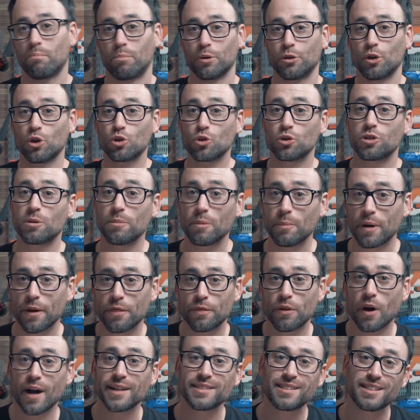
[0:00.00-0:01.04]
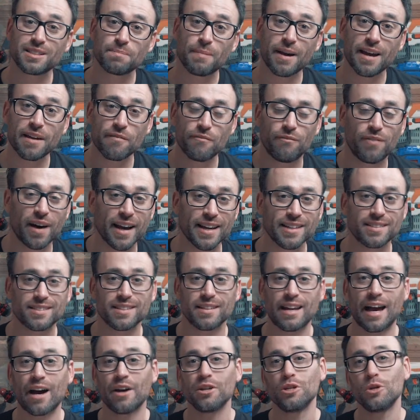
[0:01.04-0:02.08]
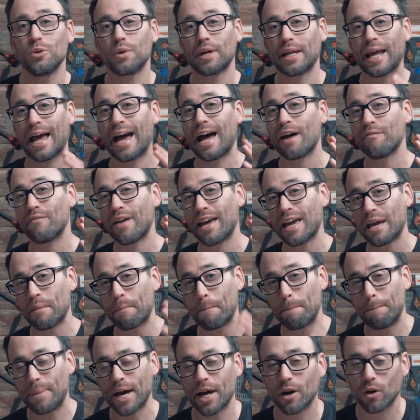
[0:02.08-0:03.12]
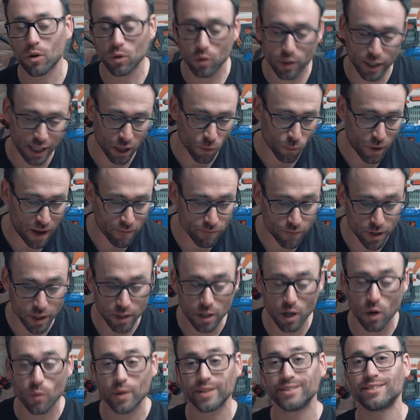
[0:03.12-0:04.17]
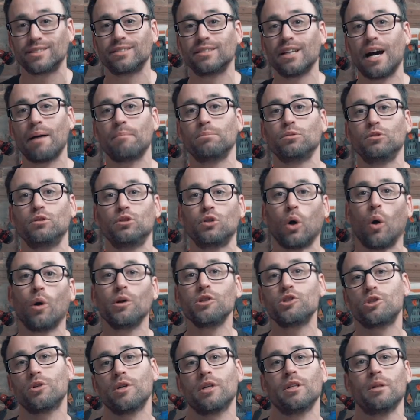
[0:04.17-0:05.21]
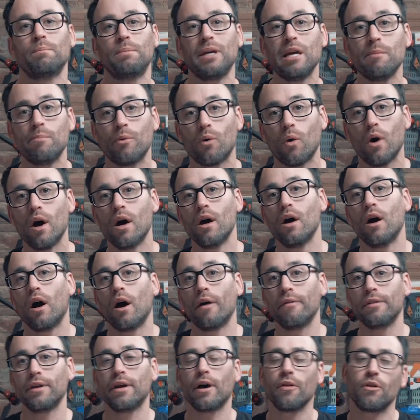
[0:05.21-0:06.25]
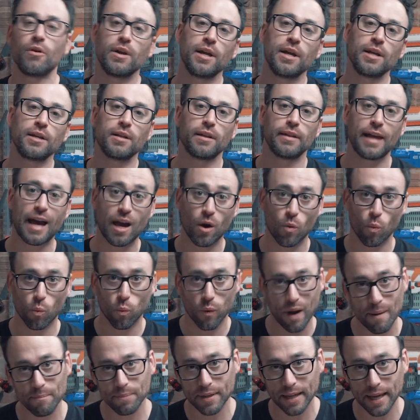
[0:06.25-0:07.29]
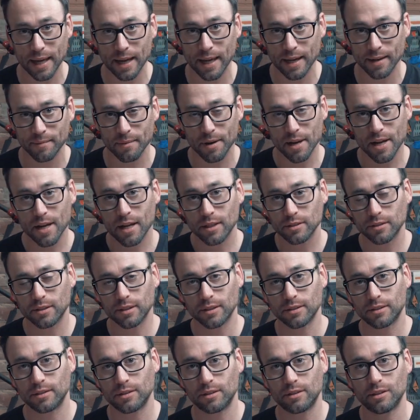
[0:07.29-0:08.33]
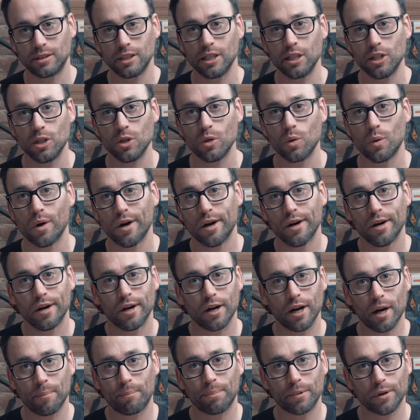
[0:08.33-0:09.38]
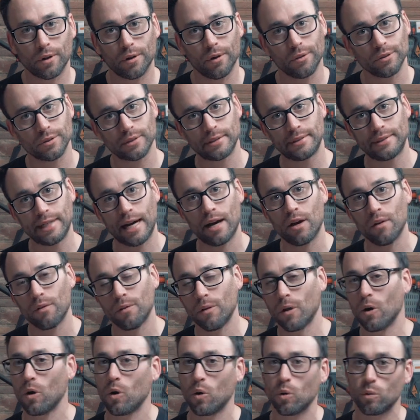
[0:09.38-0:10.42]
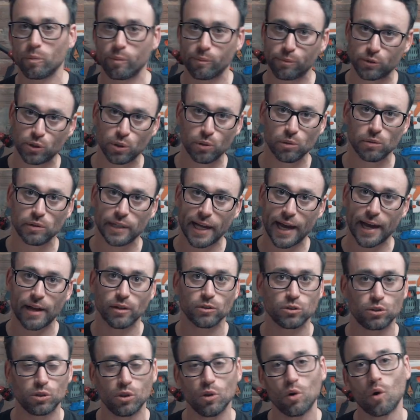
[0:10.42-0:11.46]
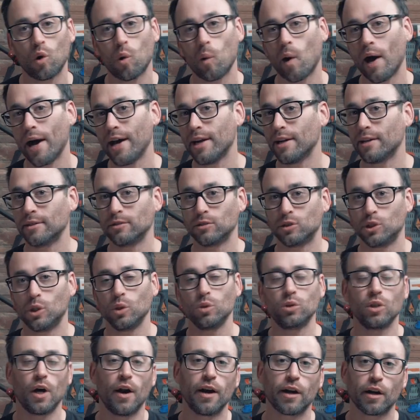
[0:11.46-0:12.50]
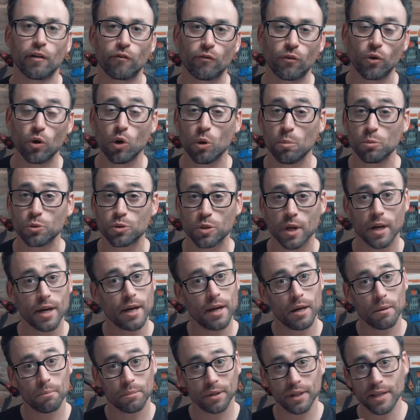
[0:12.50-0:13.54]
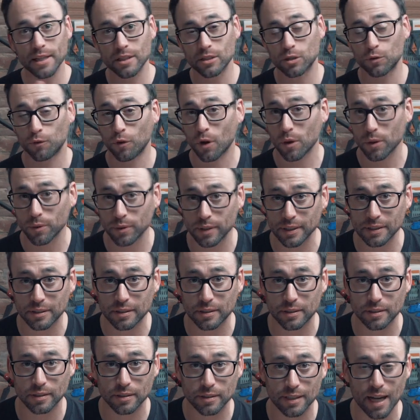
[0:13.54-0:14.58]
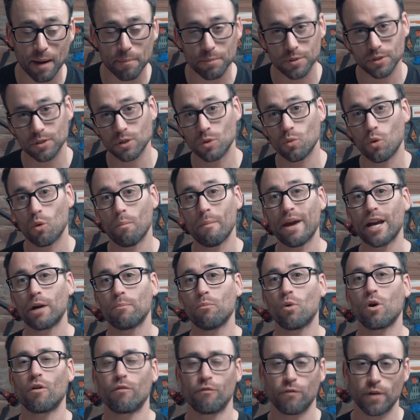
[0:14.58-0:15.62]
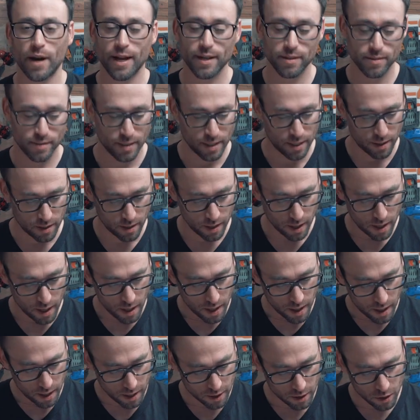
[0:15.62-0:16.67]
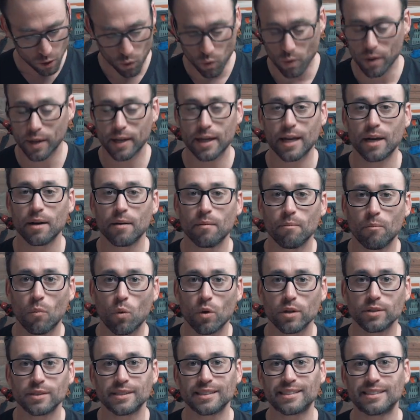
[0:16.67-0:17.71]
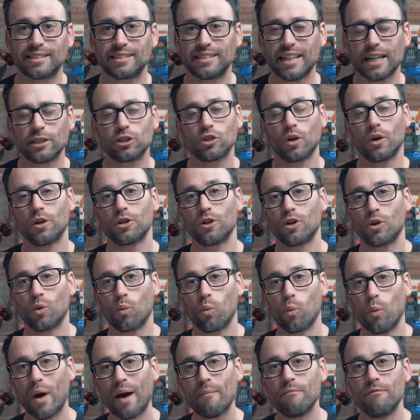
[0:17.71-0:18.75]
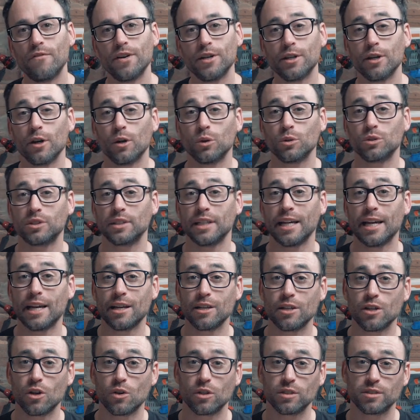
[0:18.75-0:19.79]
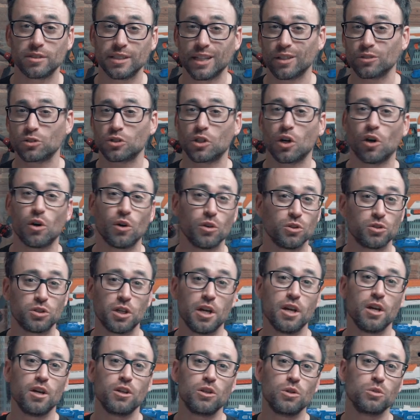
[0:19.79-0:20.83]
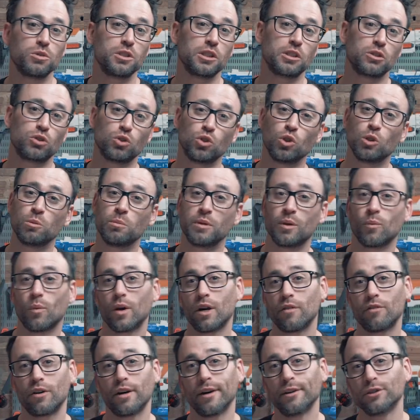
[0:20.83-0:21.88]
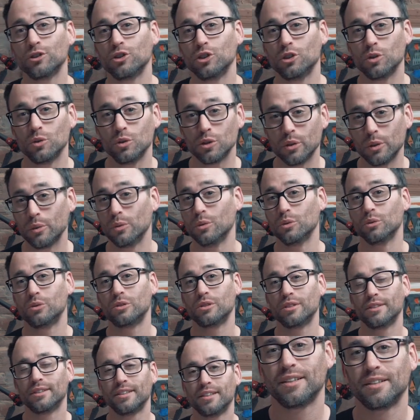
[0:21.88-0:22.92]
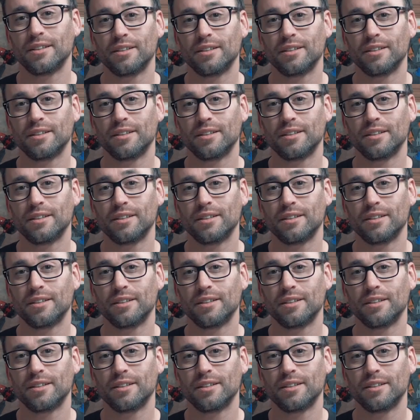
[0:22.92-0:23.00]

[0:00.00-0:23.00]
But those are some of my thoughts. That's my advice on how you can have a better looking web video and stop torturing the people on the other end of that webcam to see you up close, down low, too loud, too quiet, and too dark of rooms. Please follow these steps. You will make more friends and you will get more success on your web videos and your sales calls using Zoom and whatever else you use.